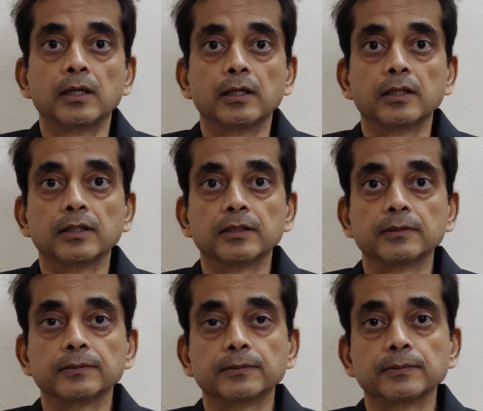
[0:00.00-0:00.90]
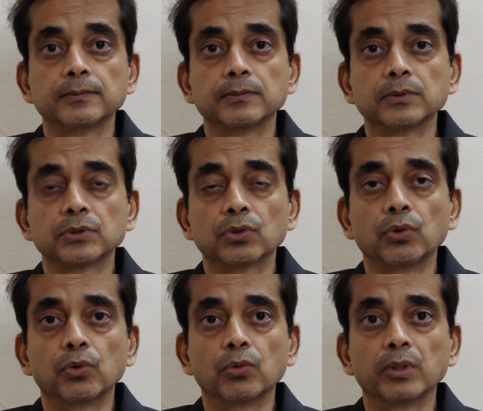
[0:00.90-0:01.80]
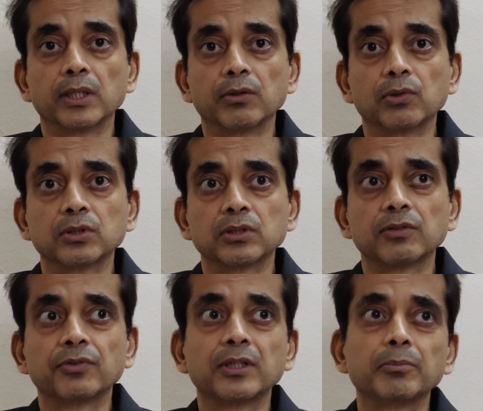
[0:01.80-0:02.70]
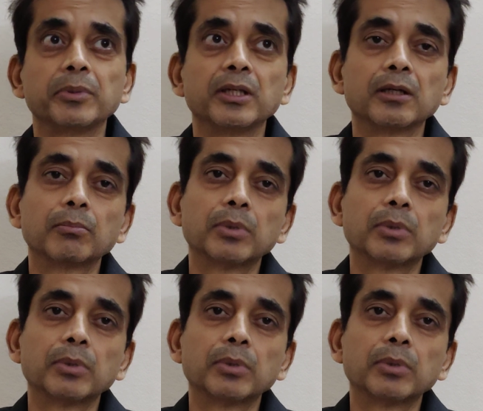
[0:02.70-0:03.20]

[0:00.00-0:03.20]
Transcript: Uh, so it was a difficult period,